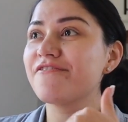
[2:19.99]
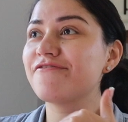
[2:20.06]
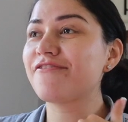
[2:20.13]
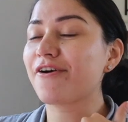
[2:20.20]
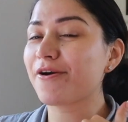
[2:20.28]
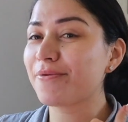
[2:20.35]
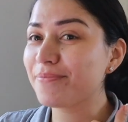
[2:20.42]

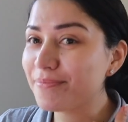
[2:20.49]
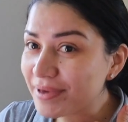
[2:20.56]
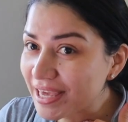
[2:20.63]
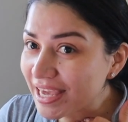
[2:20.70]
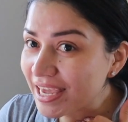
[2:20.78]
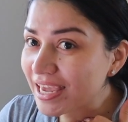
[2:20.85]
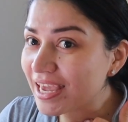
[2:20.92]
For
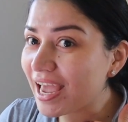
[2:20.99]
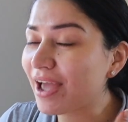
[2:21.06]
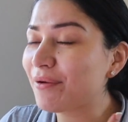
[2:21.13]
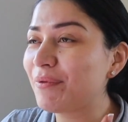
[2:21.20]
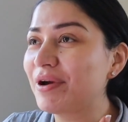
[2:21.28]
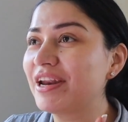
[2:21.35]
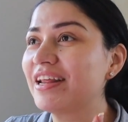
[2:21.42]
me, I
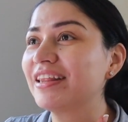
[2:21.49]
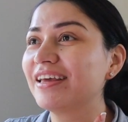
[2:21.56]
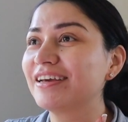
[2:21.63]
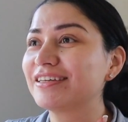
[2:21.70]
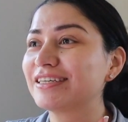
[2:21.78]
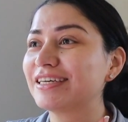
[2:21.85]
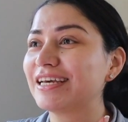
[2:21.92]
went in
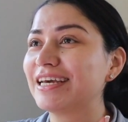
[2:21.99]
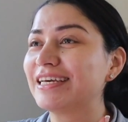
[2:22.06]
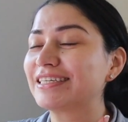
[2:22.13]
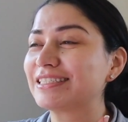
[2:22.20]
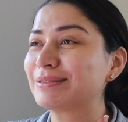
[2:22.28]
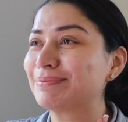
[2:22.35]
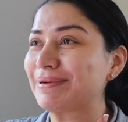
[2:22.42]
the
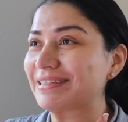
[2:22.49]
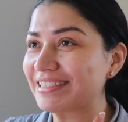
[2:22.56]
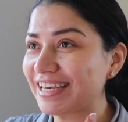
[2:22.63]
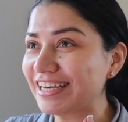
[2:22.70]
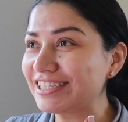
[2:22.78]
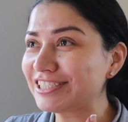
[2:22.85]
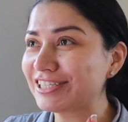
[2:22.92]

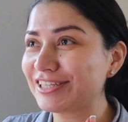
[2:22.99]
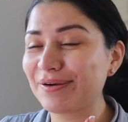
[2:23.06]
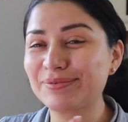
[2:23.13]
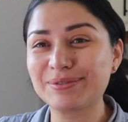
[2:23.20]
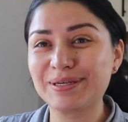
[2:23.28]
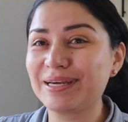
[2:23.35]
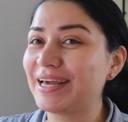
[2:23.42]
expectation that I
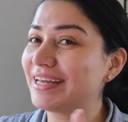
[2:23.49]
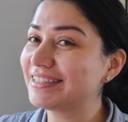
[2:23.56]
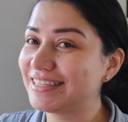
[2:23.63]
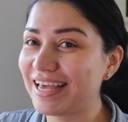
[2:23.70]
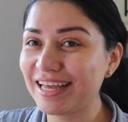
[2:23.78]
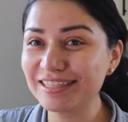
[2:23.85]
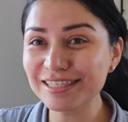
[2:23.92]
was gonna get
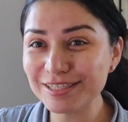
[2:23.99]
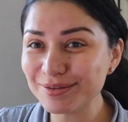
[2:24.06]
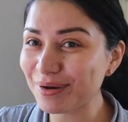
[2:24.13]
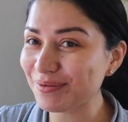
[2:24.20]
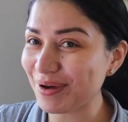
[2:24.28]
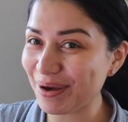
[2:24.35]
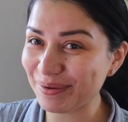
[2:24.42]
10 to
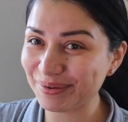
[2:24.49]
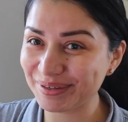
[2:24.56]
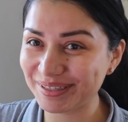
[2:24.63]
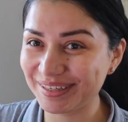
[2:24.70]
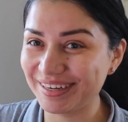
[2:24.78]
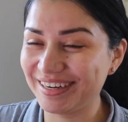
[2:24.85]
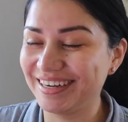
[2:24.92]
12 hours